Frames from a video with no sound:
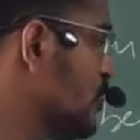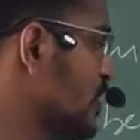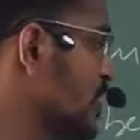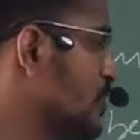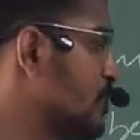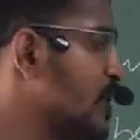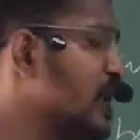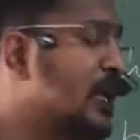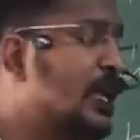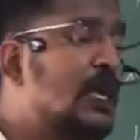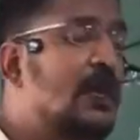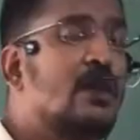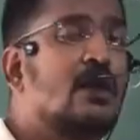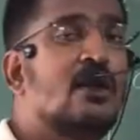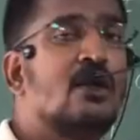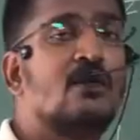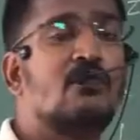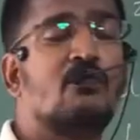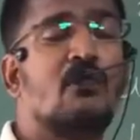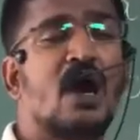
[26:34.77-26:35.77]
will
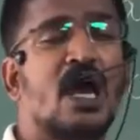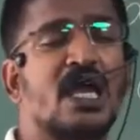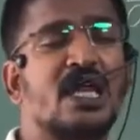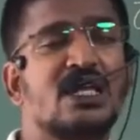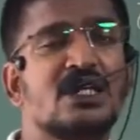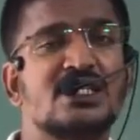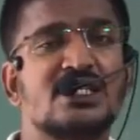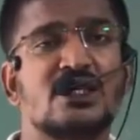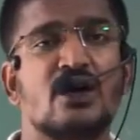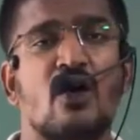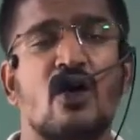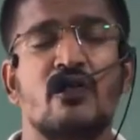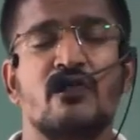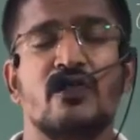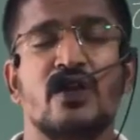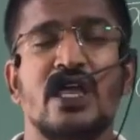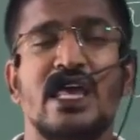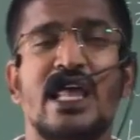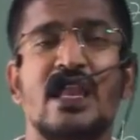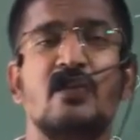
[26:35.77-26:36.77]
be minus
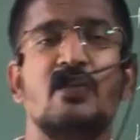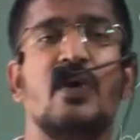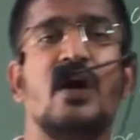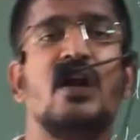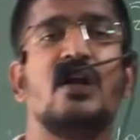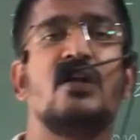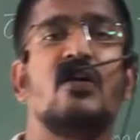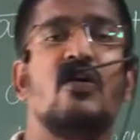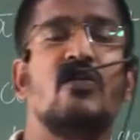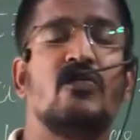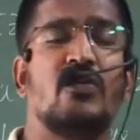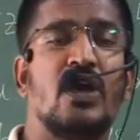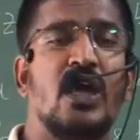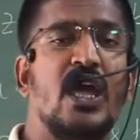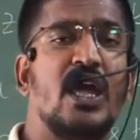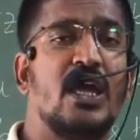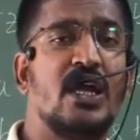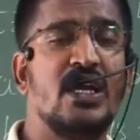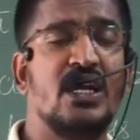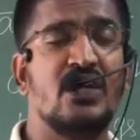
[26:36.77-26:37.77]
of real part of
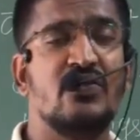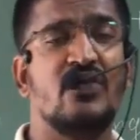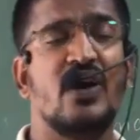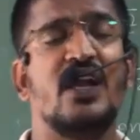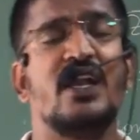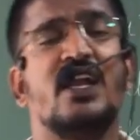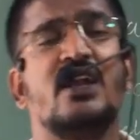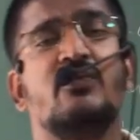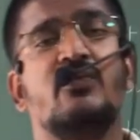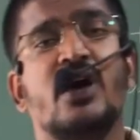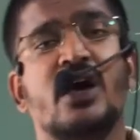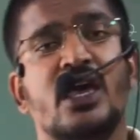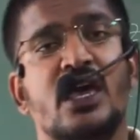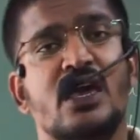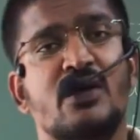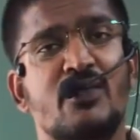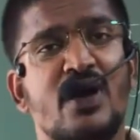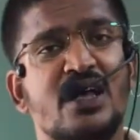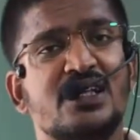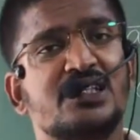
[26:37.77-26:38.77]
A divided by
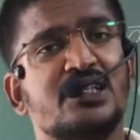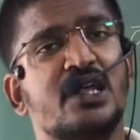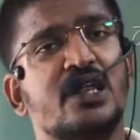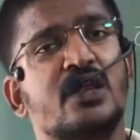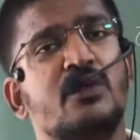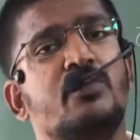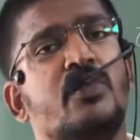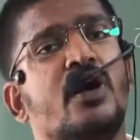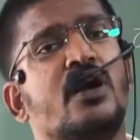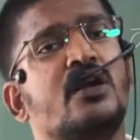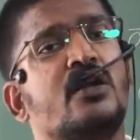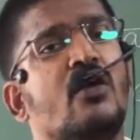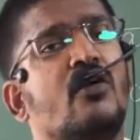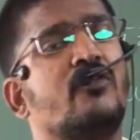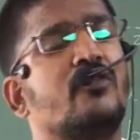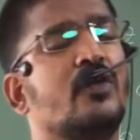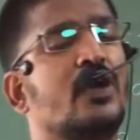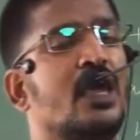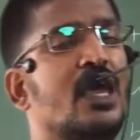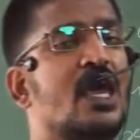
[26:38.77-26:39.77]
imaginary part
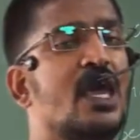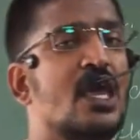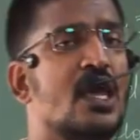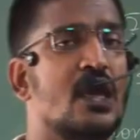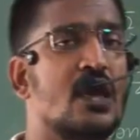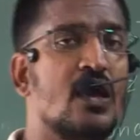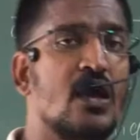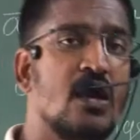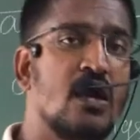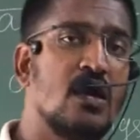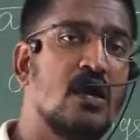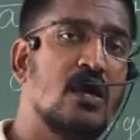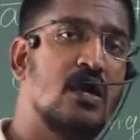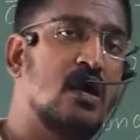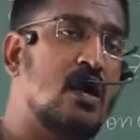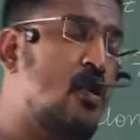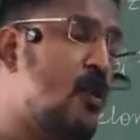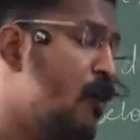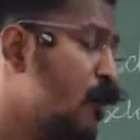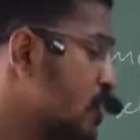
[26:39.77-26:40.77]
of
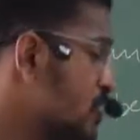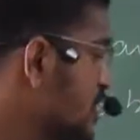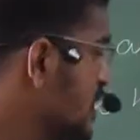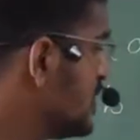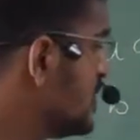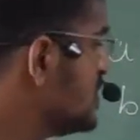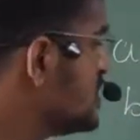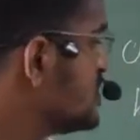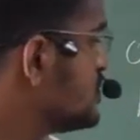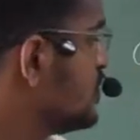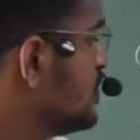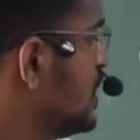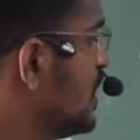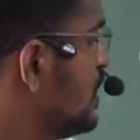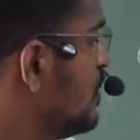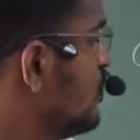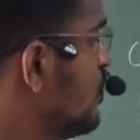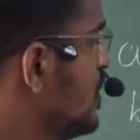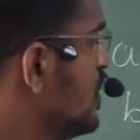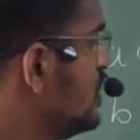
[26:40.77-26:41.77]
A, or that is
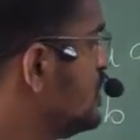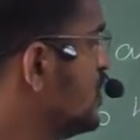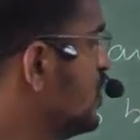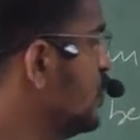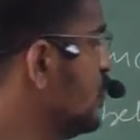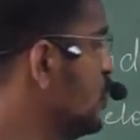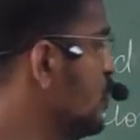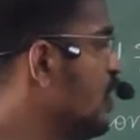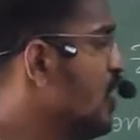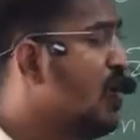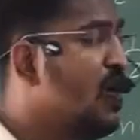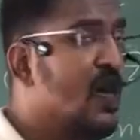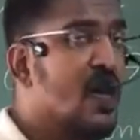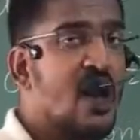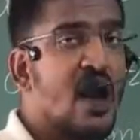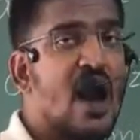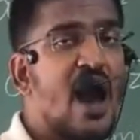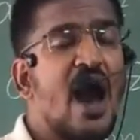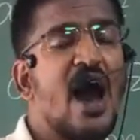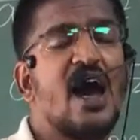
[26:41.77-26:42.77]
equal to
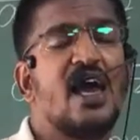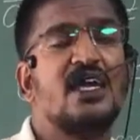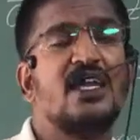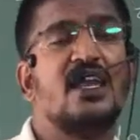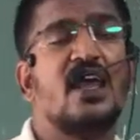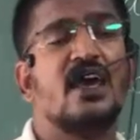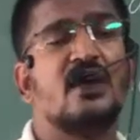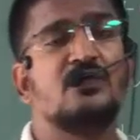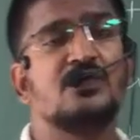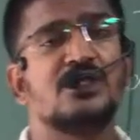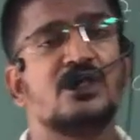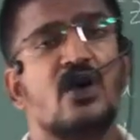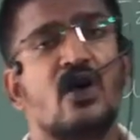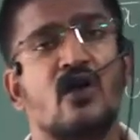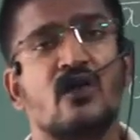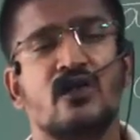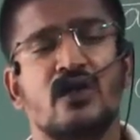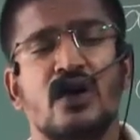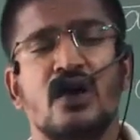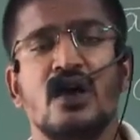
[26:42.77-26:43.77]
I times of